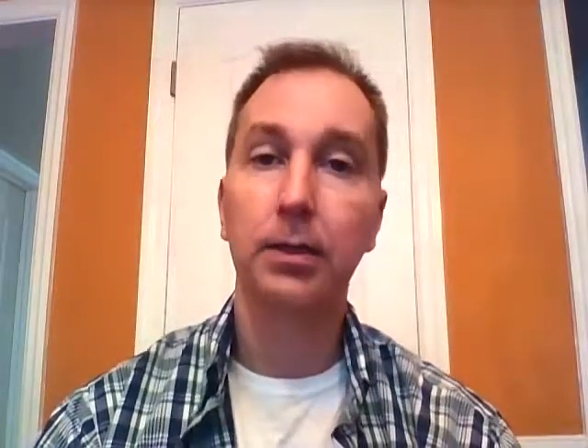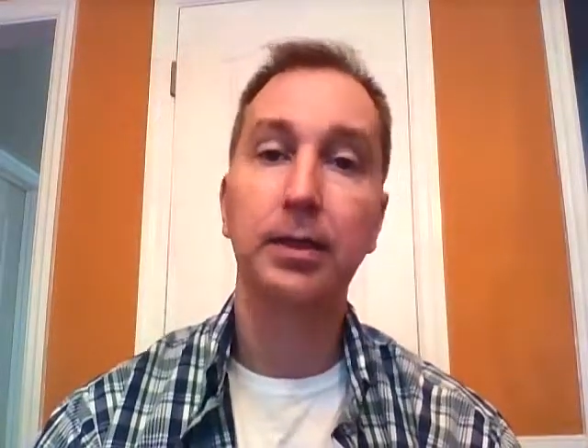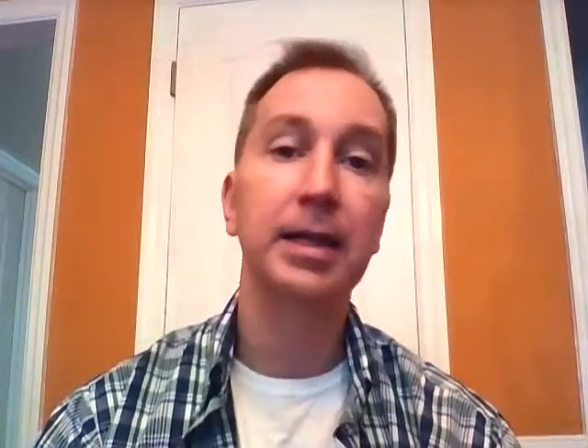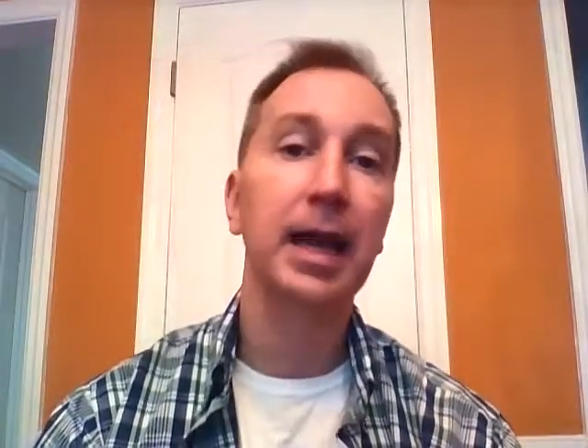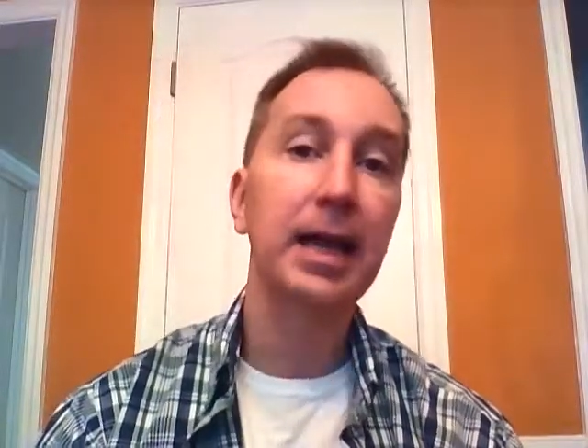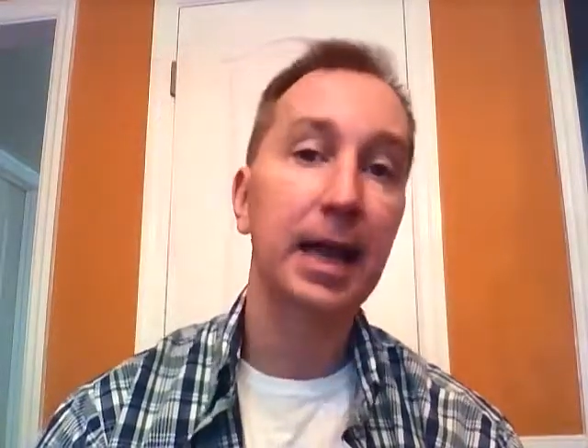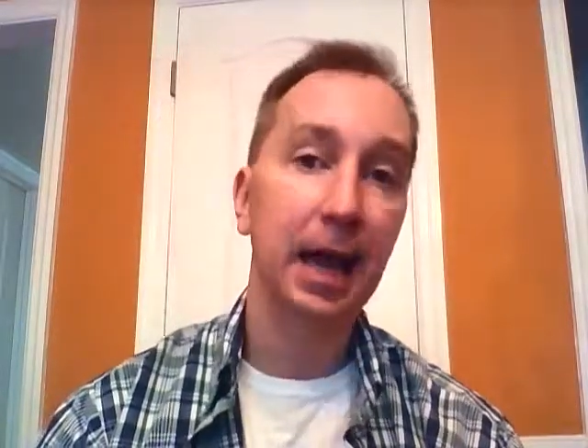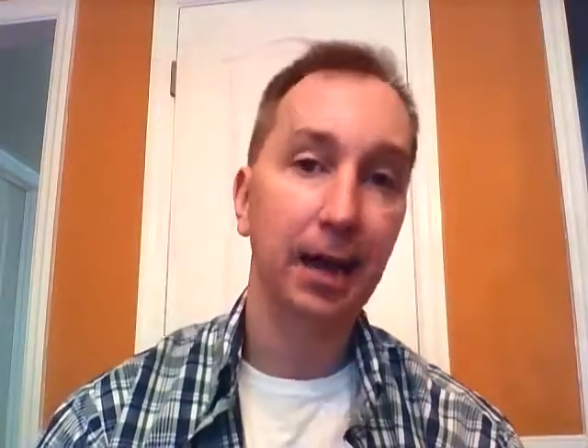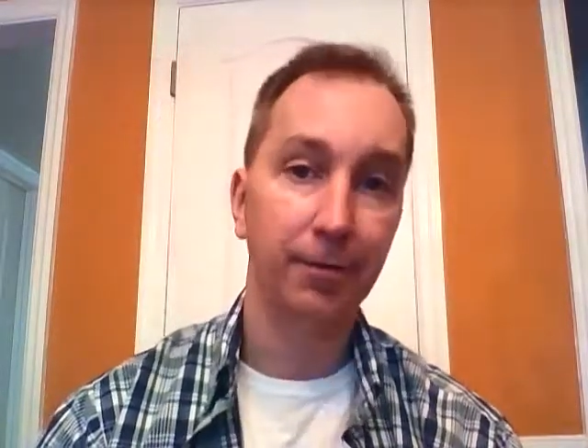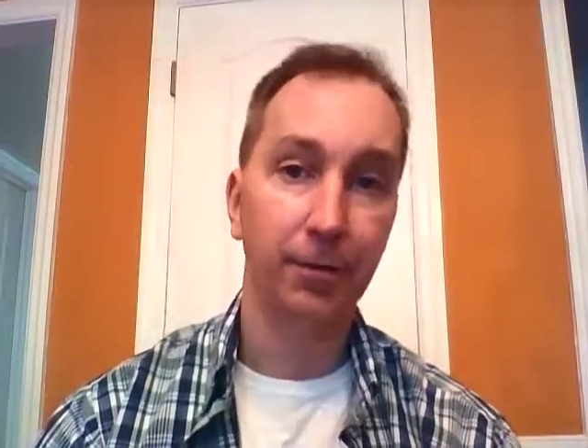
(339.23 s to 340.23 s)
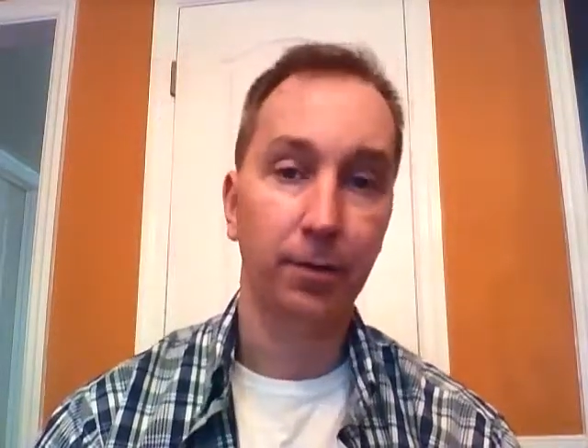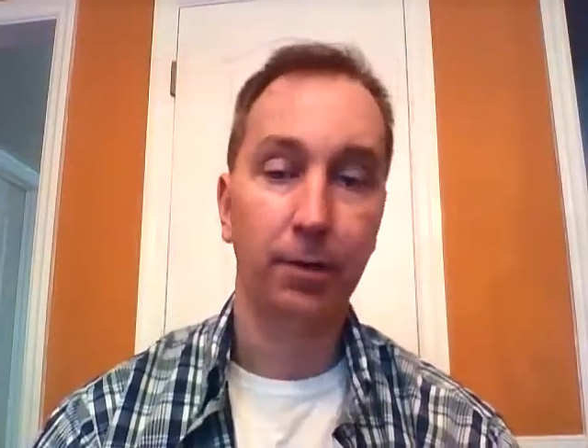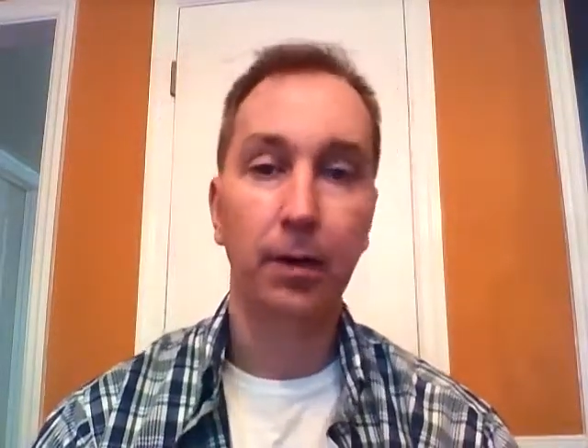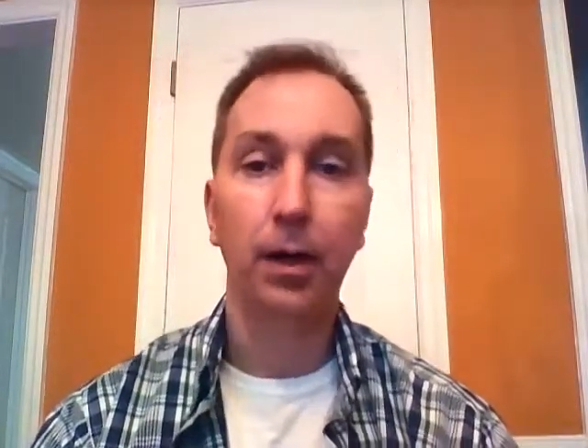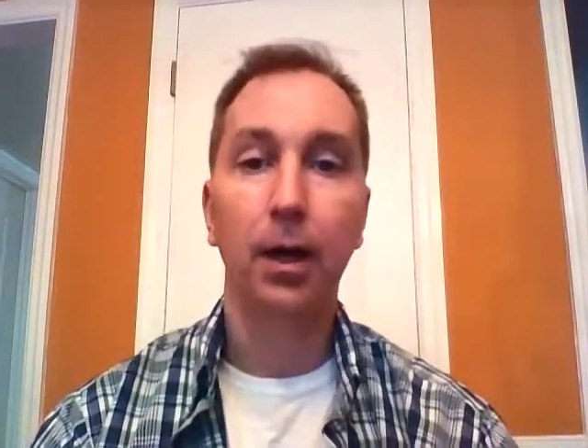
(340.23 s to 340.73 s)
a day after,
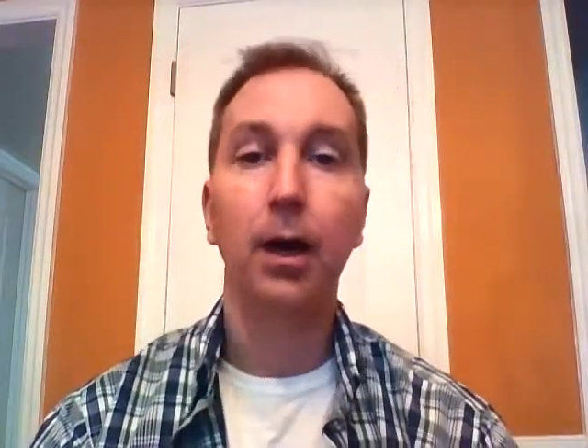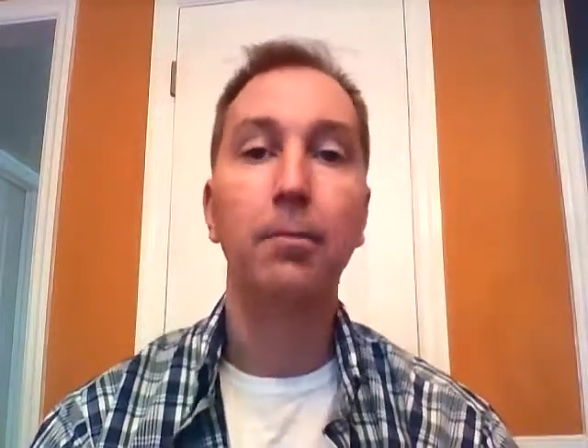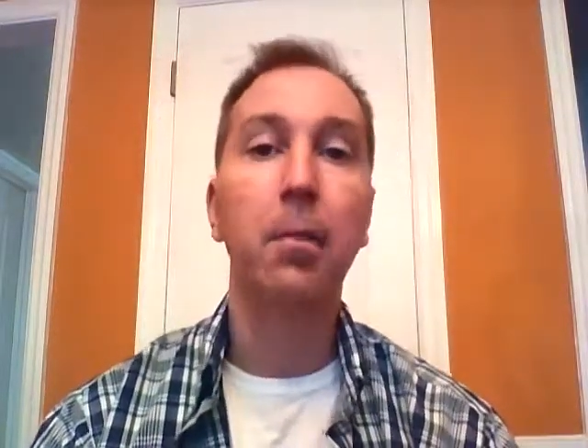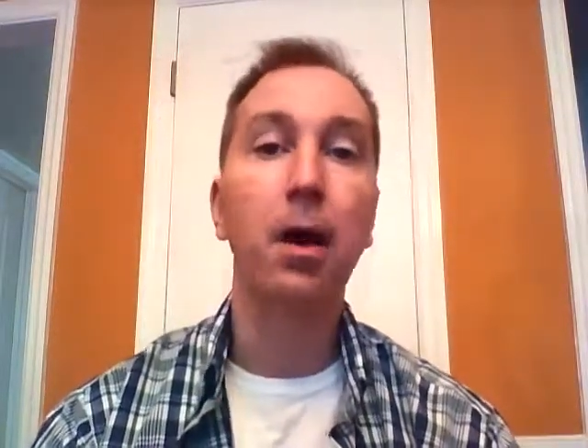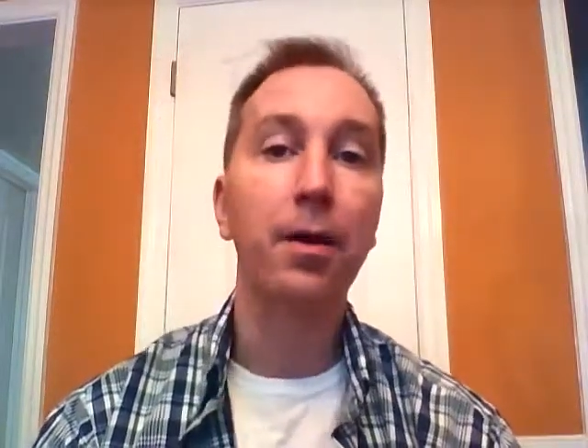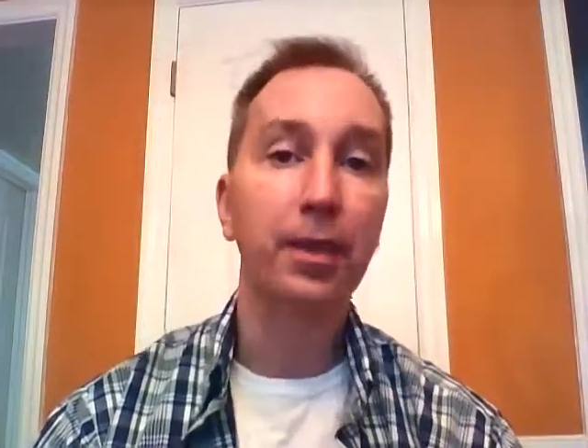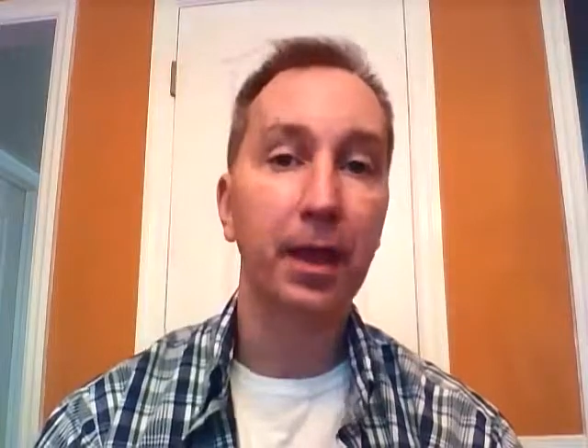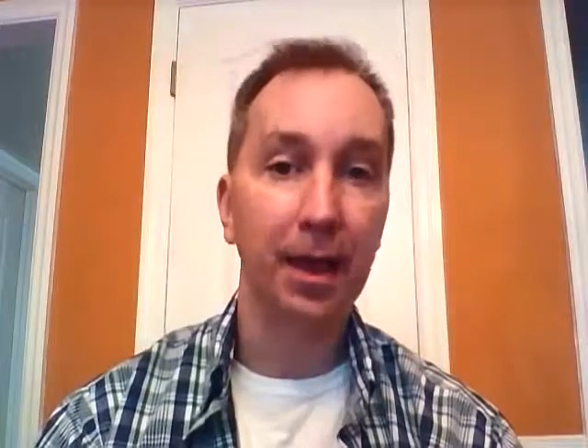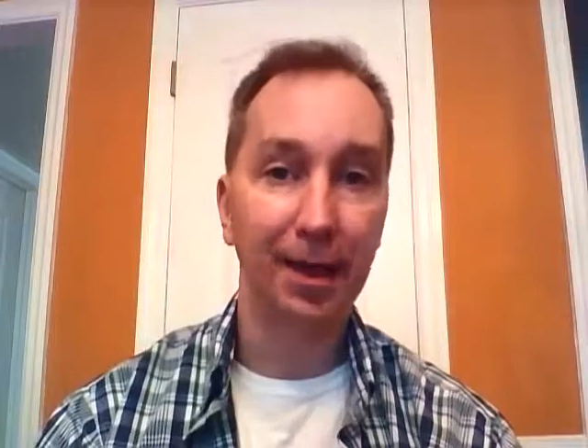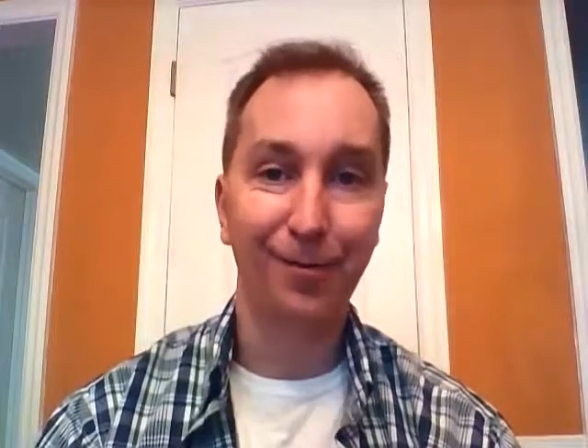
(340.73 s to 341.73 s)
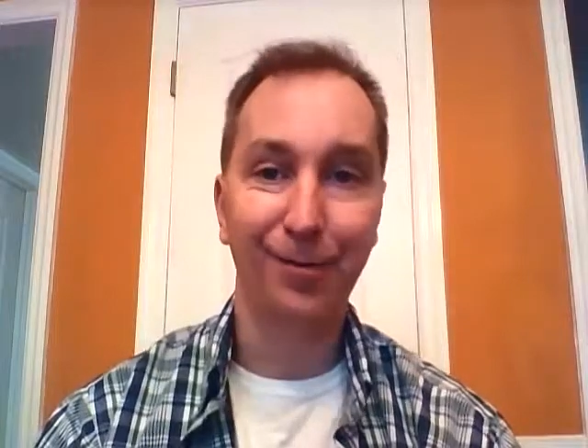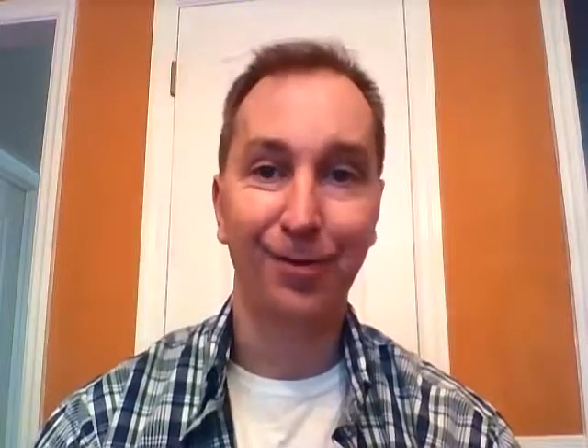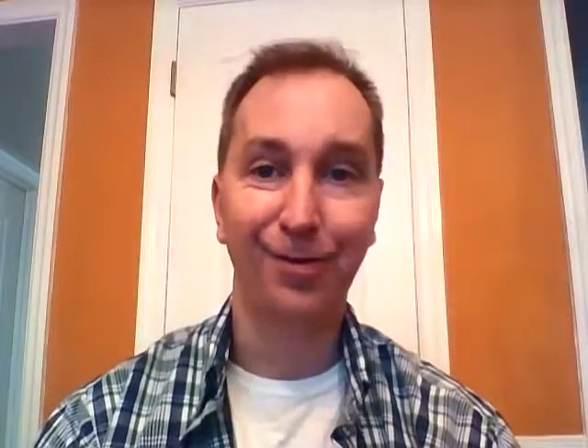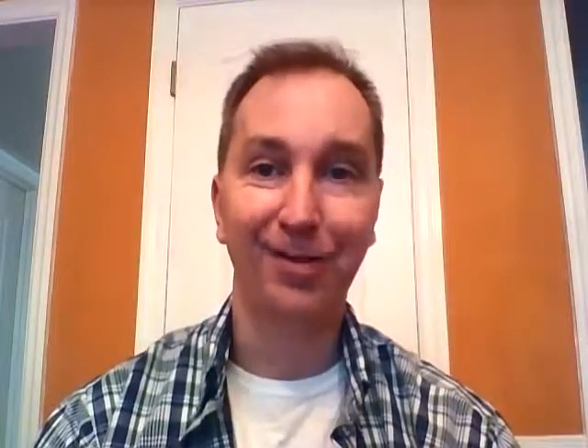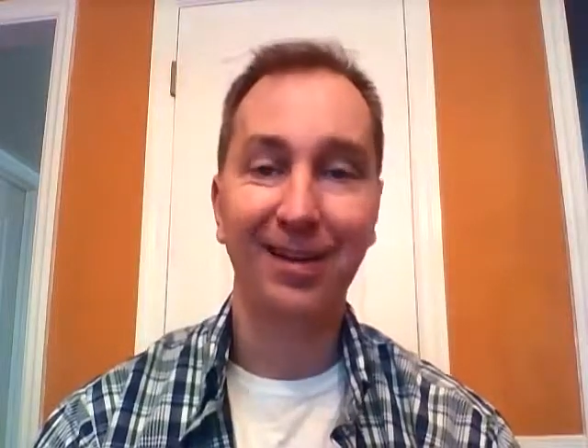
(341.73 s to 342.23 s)
a month
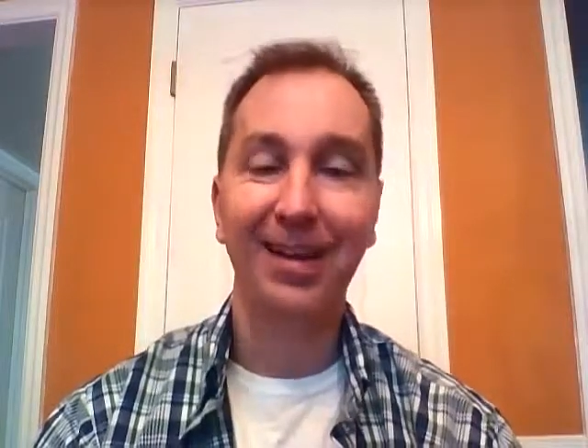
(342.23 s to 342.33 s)
after.